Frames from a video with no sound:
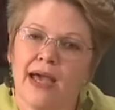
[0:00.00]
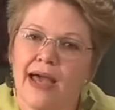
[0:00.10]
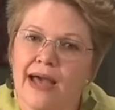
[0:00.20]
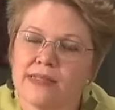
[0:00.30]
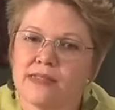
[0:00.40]

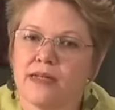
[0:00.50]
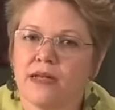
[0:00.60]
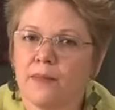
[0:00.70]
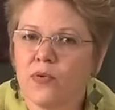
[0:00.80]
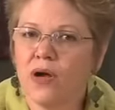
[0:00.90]
As the
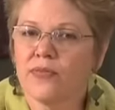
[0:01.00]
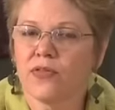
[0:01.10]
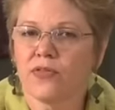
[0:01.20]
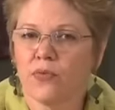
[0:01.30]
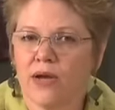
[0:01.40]
number on the
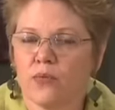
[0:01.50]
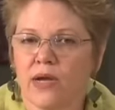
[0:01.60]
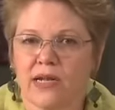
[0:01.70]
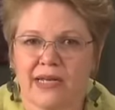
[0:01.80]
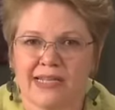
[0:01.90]
thread
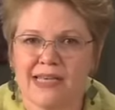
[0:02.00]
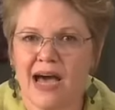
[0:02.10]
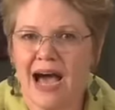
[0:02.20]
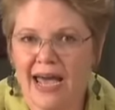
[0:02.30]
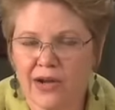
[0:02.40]
weight gets
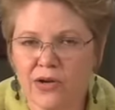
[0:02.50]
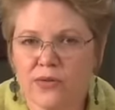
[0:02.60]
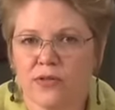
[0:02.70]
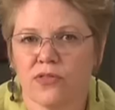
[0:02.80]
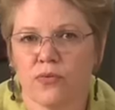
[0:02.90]
higher,
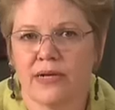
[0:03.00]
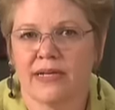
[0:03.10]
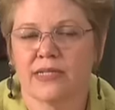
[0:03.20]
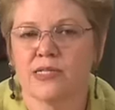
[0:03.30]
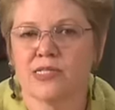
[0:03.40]
the thread
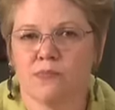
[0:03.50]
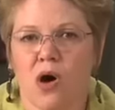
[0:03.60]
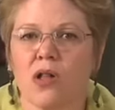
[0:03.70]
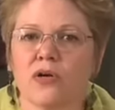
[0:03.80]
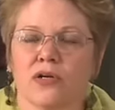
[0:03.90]
gets
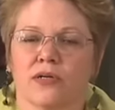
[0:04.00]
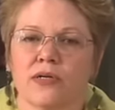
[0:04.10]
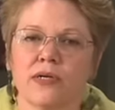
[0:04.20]
smaller,